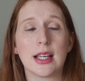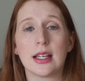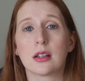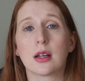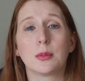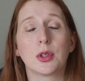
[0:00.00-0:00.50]

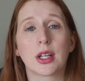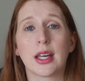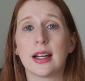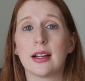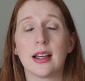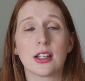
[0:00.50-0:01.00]
day to come look
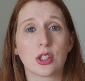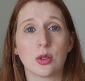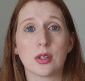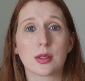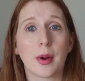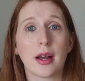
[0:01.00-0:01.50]
at it as
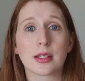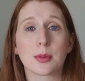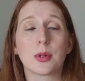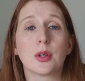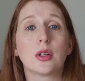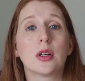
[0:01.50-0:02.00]
soon as
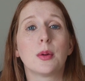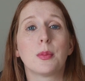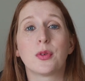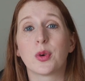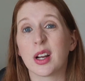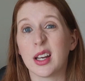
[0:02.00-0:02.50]
possible
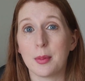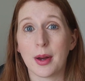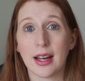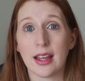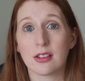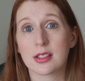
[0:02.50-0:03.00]
before
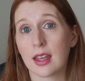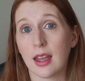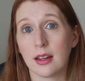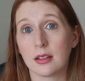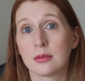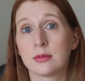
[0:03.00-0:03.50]
anybody else
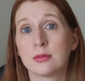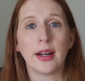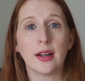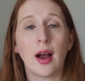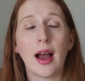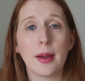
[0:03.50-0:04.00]
can.
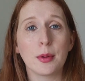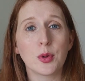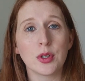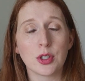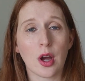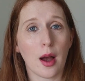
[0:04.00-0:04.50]
Right now, I'm
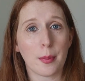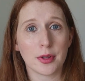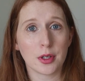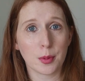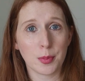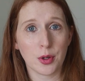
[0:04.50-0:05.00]
going to hop
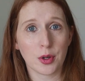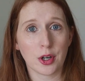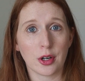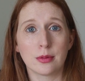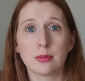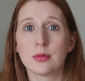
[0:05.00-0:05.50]
on the
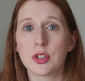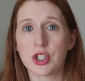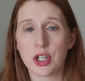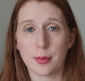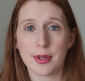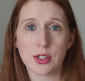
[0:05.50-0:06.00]
computer,
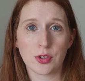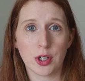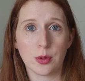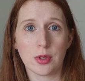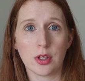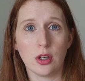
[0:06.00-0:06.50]
share my
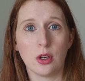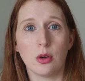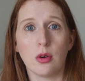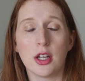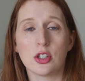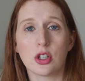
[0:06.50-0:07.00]
screen with
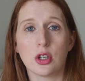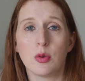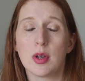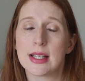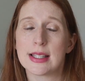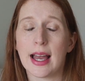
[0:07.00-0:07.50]
you, and show
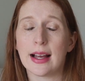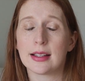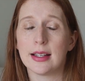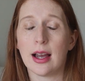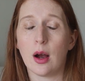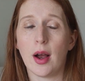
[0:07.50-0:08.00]
you
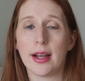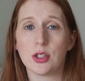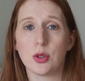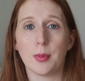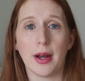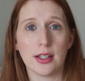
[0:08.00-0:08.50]
exactly how I
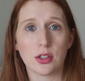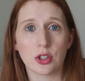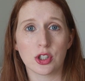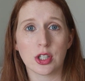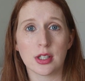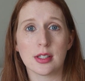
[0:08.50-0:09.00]
do my
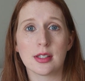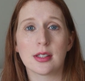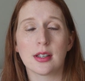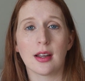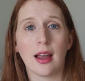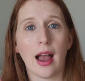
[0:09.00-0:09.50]

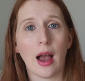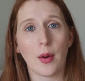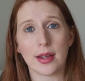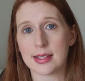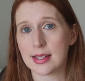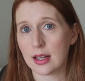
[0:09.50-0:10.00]
searches,
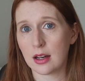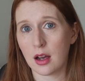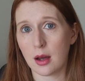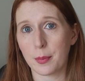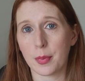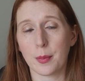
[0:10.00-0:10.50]
how I set
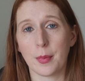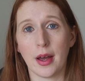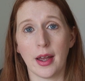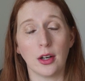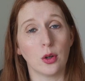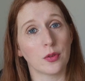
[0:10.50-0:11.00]
up
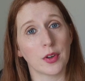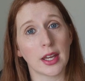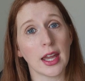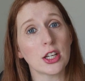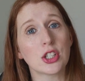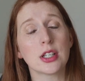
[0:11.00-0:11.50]
my
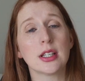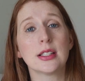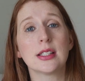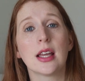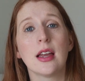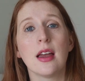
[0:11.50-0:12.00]

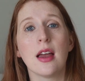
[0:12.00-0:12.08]
notifications,